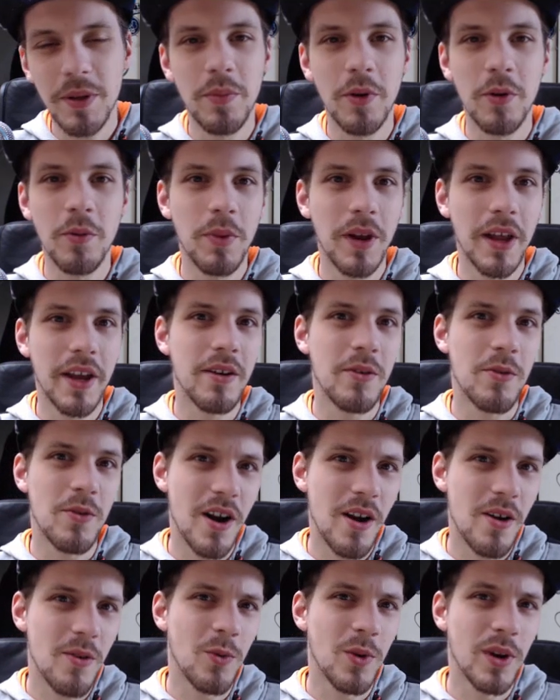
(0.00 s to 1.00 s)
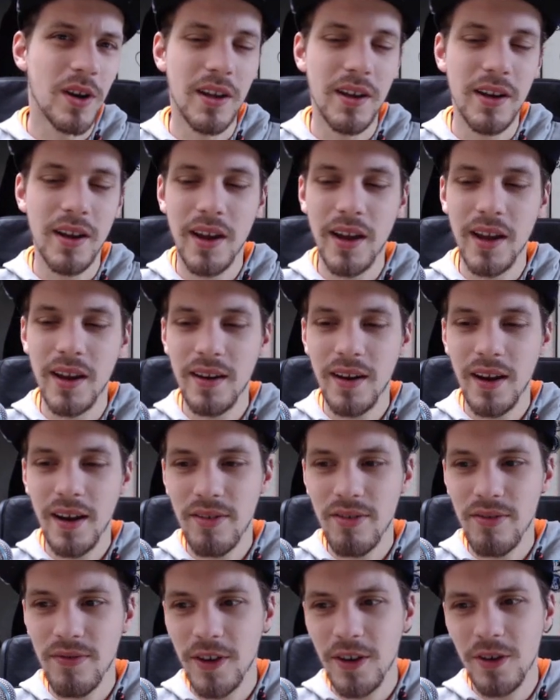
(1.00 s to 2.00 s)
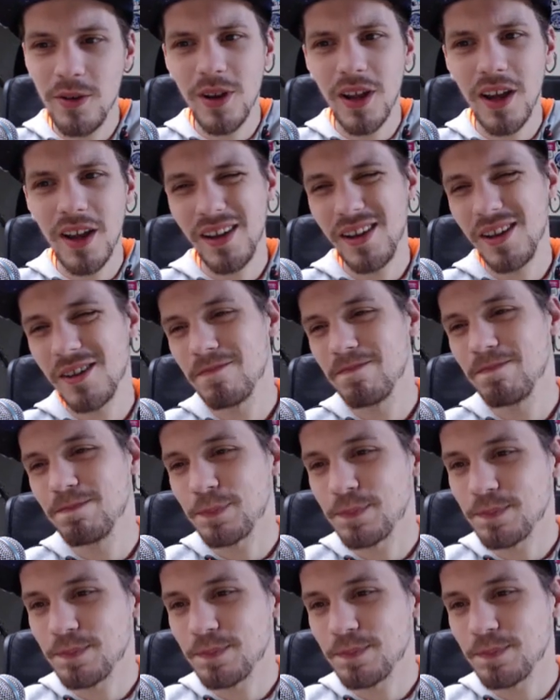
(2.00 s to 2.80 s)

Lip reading: people played around with it. And I feel like,